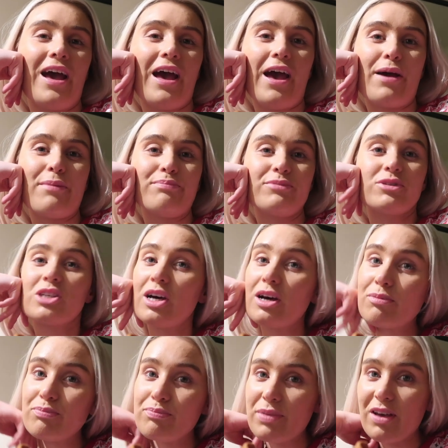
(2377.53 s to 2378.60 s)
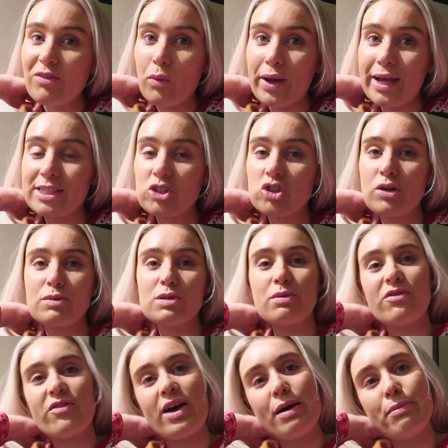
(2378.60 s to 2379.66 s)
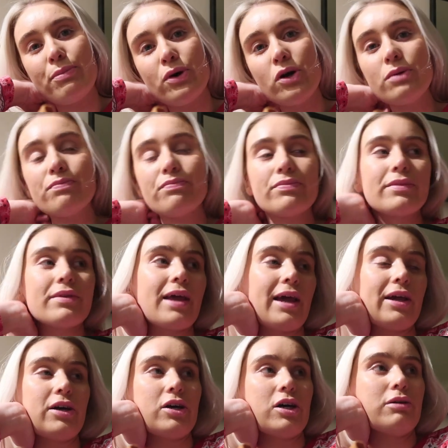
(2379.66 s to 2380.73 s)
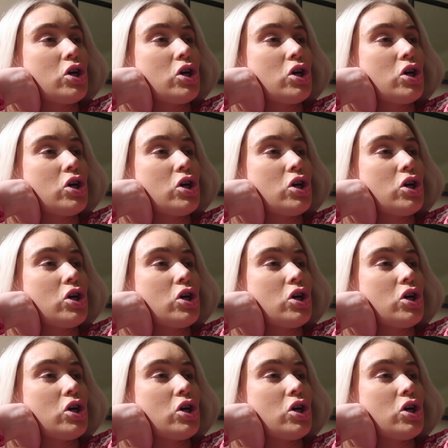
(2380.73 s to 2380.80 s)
So bit of a waste trip to be fair, but hey ho.